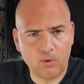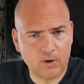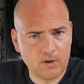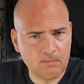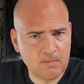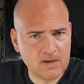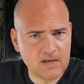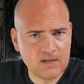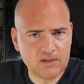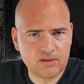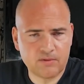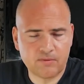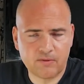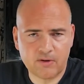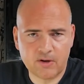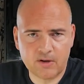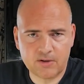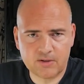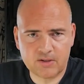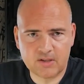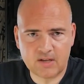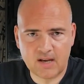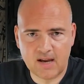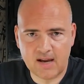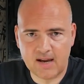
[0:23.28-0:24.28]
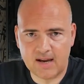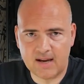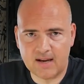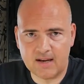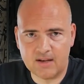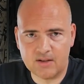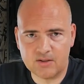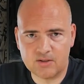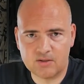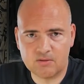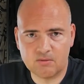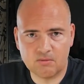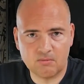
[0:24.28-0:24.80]
what it means for us
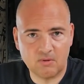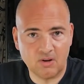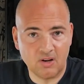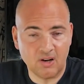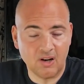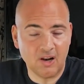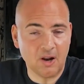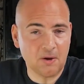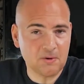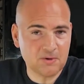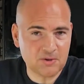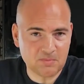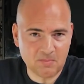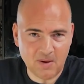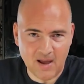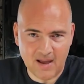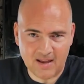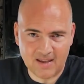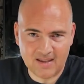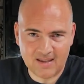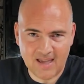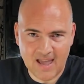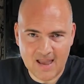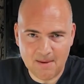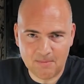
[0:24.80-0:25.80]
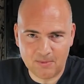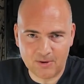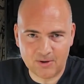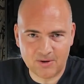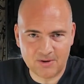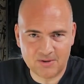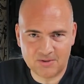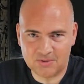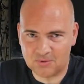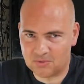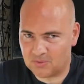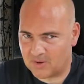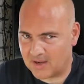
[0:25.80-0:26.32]
as low-spec
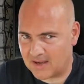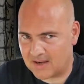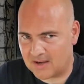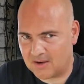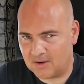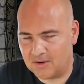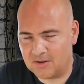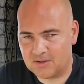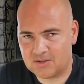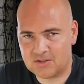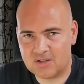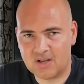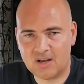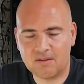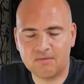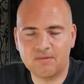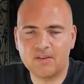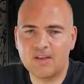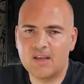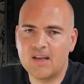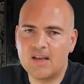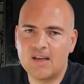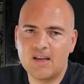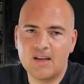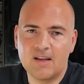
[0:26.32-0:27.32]
gamers, all that kind of stuff,